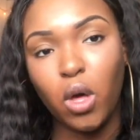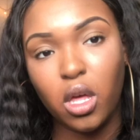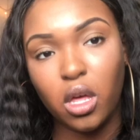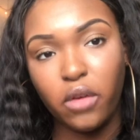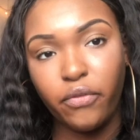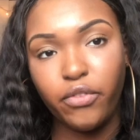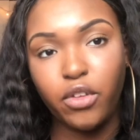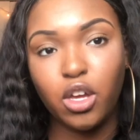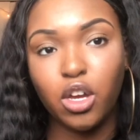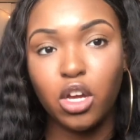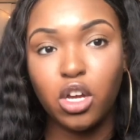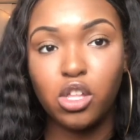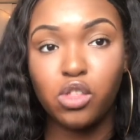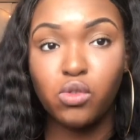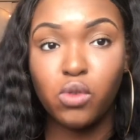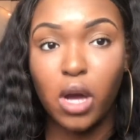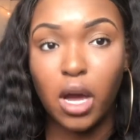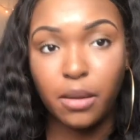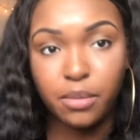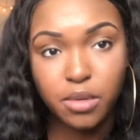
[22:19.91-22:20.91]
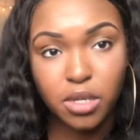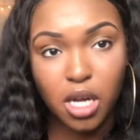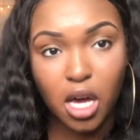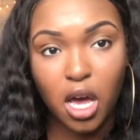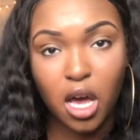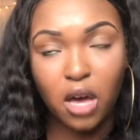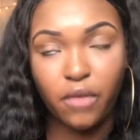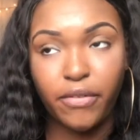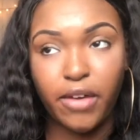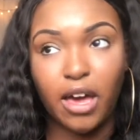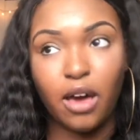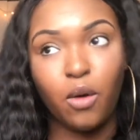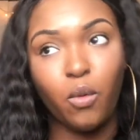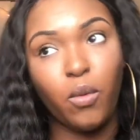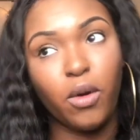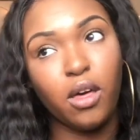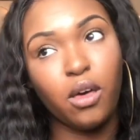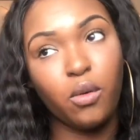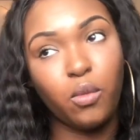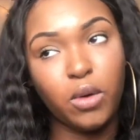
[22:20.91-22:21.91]
if you're dropped off at
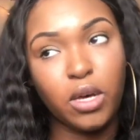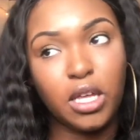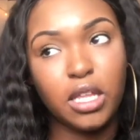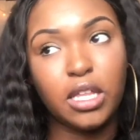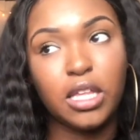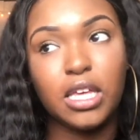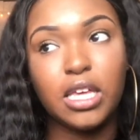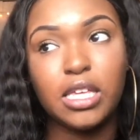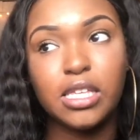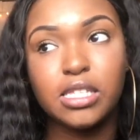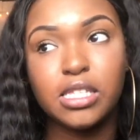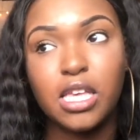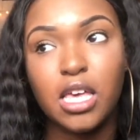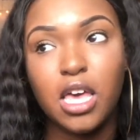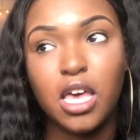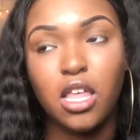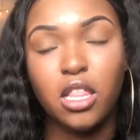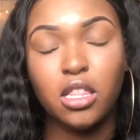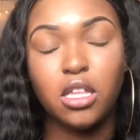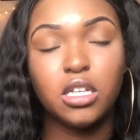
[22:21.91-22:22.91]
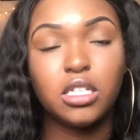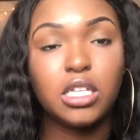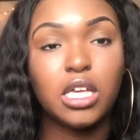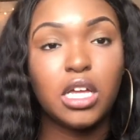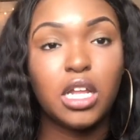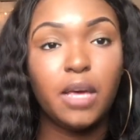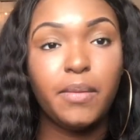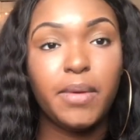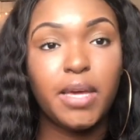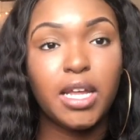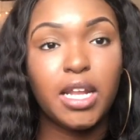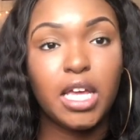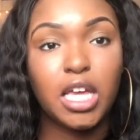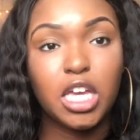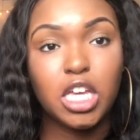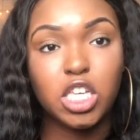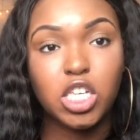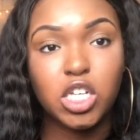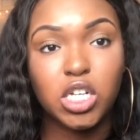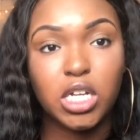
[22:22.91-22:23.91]
Wet Willie's, there's going to be an
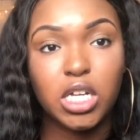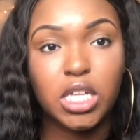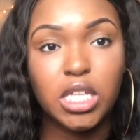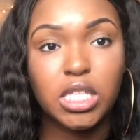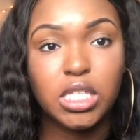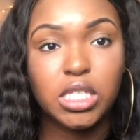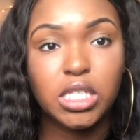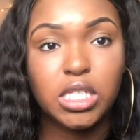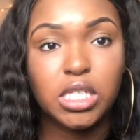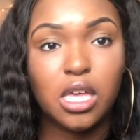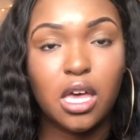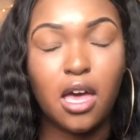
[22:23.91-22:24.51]
entrance